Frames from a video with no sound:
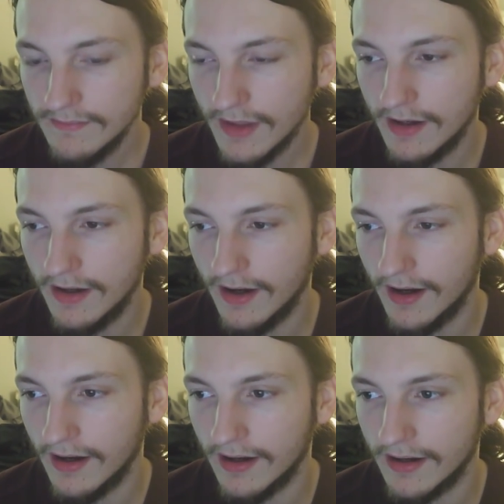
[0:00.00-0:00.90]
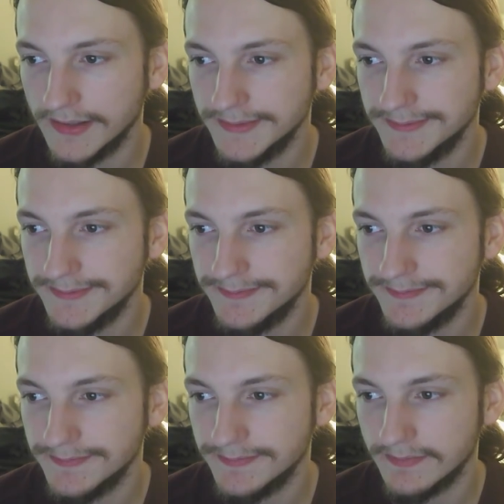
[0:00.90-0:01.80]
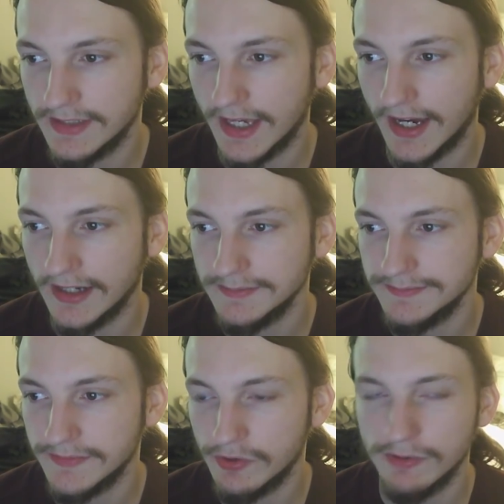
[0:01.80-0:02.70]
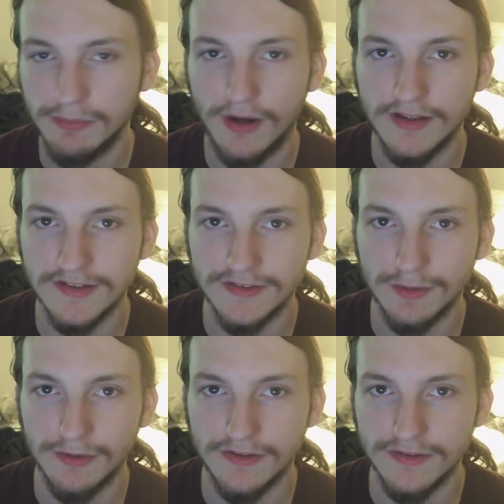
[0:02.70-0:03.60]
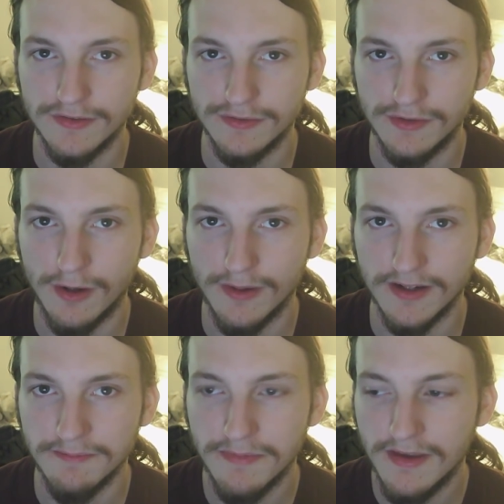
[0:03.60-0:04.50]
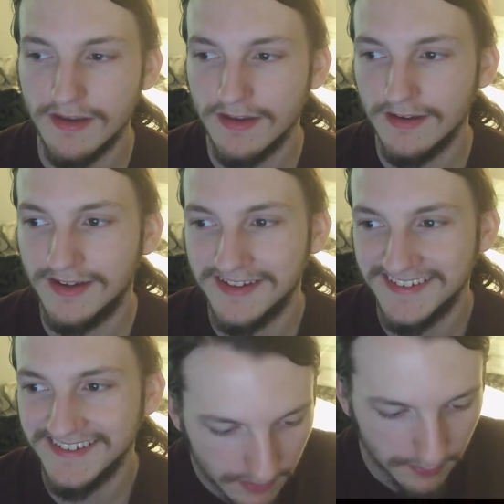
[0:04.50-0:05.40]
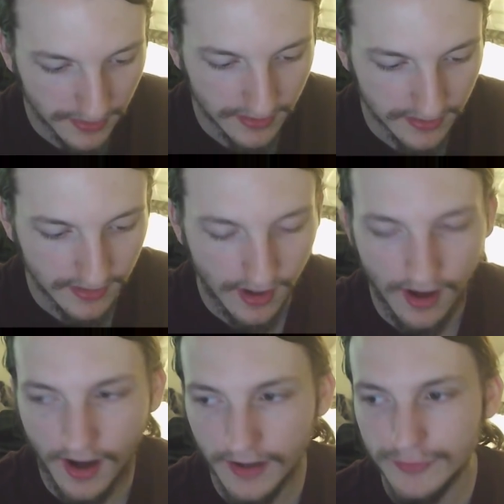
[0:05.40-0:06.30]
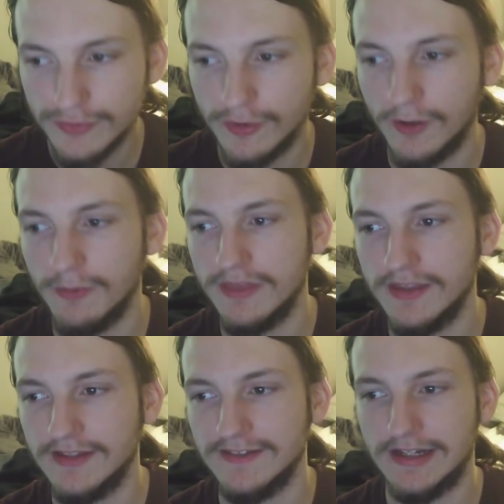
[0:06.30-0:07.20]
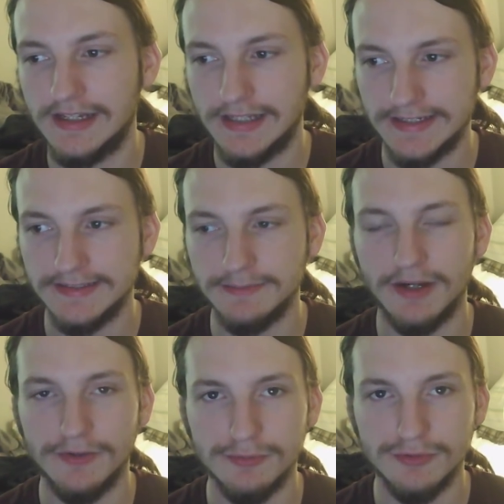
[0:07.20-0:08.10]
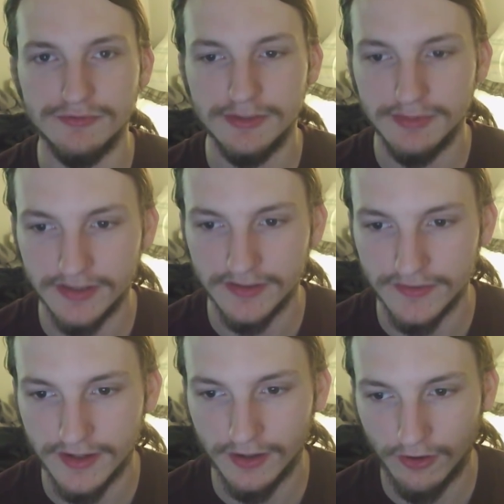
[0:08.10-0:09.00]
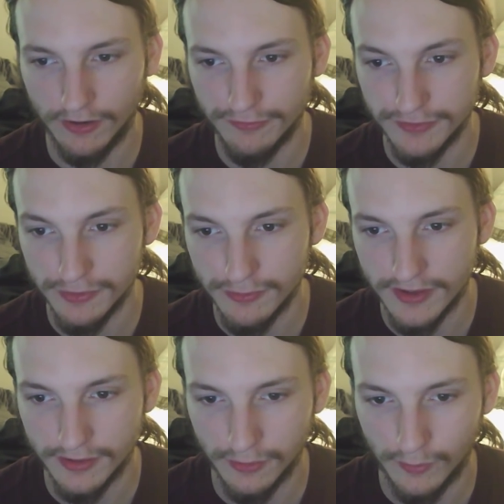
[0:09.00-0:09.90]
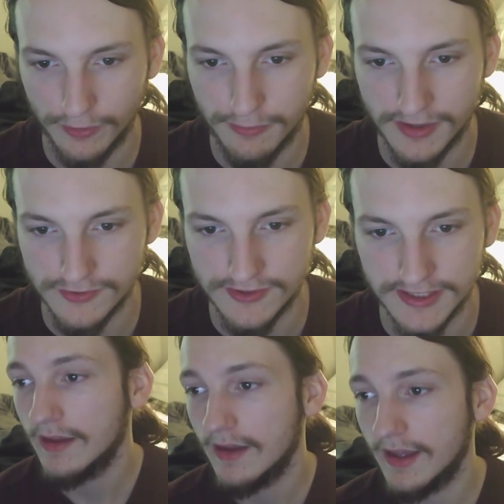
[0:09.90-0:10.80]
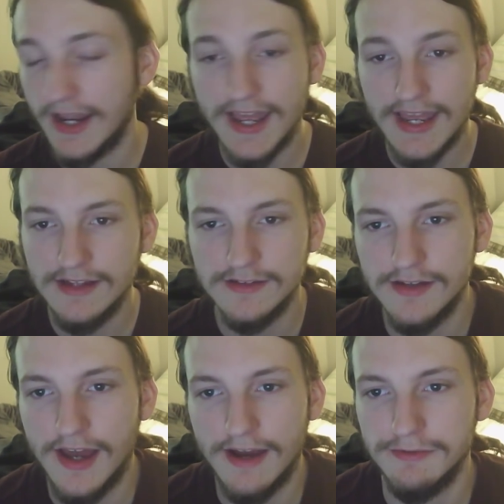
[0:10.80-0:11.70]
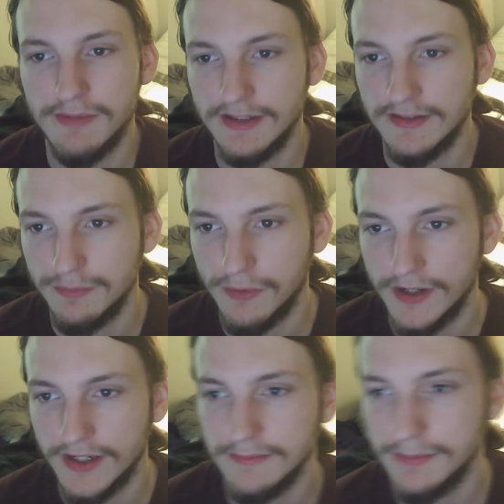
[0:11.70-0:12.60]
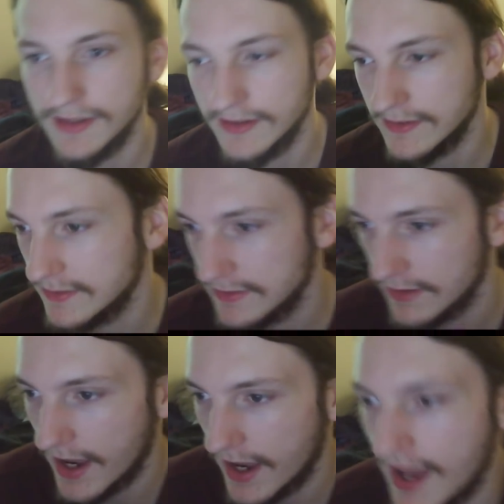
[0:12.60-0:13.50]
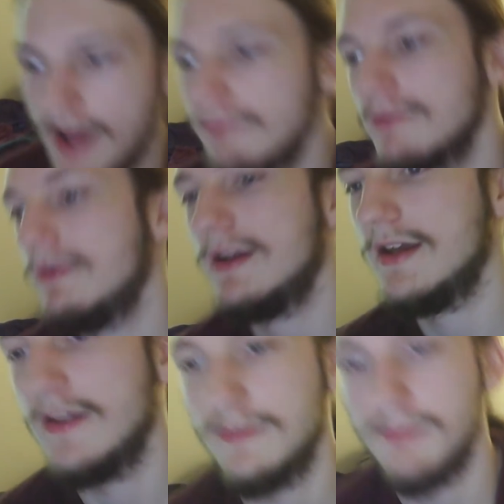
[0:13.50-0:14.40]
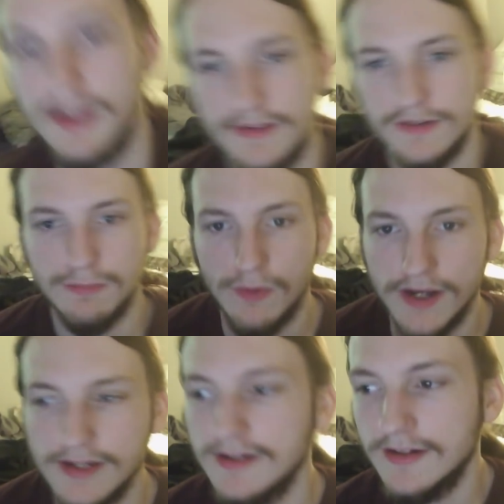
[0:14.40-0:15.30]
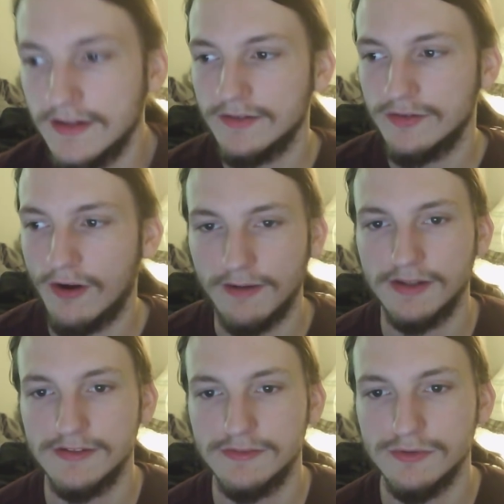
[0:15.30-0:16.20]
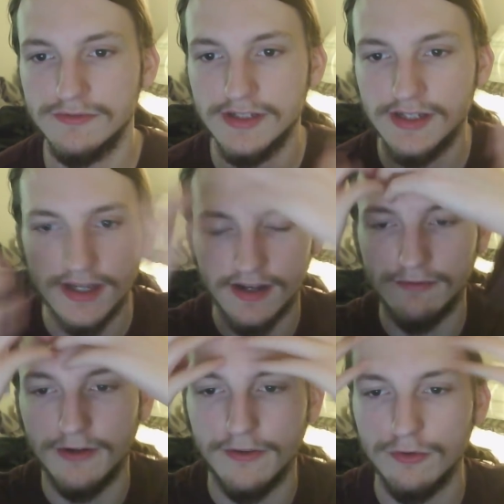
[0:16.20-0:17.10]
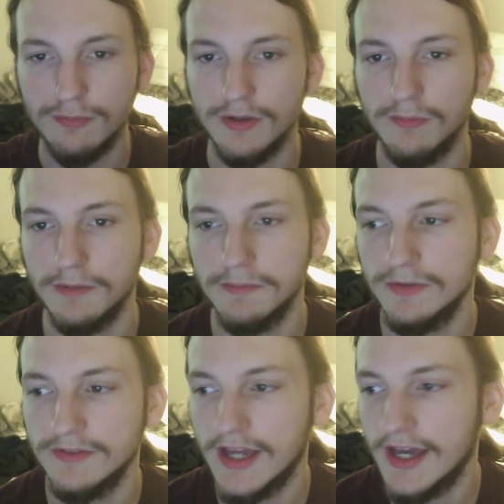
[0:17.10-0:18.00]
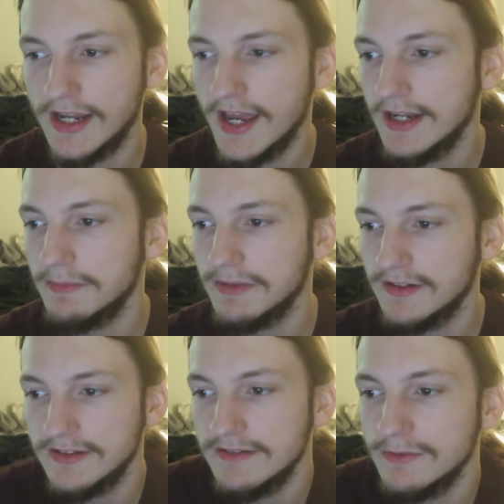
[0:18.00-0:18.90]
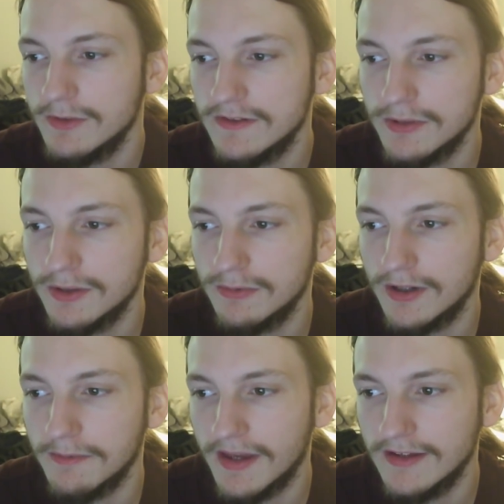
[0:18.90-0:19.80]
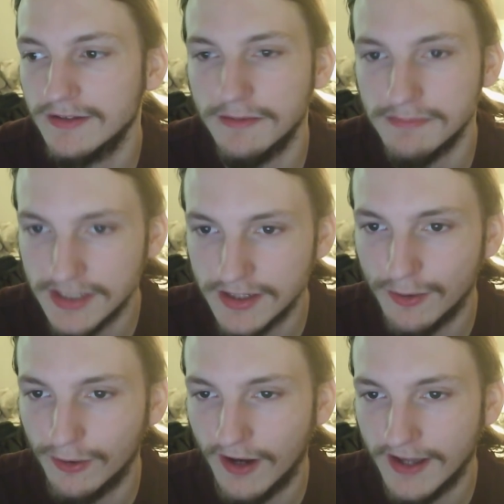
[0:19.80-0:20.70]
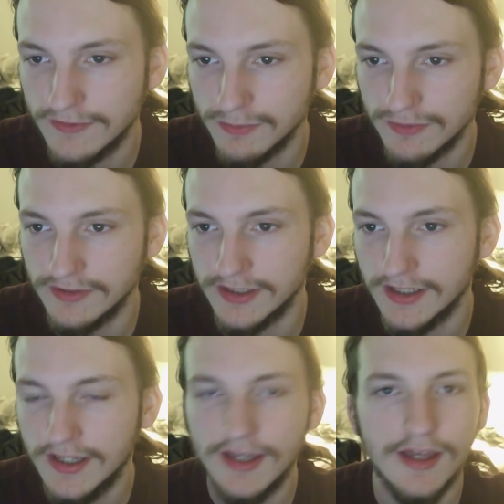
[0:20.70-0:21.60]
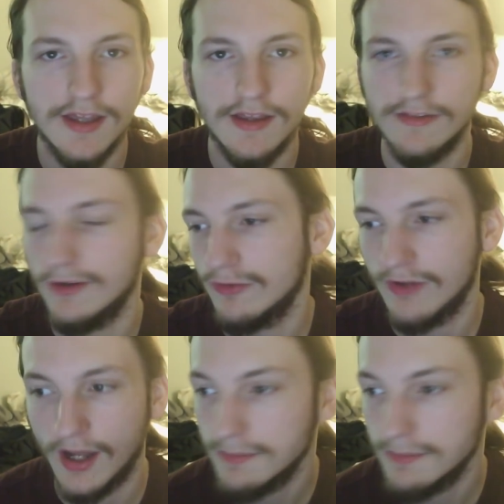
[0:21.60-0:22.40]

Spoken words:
Yeah, you can probably see where this is going. But I'll start with things that I liked about the movie because there are a few that are worth mentioning. And I hate to have to make this point because everybody has made this point talking about this movie and every other Spielberg movie, and I hate it because even when Spielberg makes a mediocre-ass movie, there's gotta be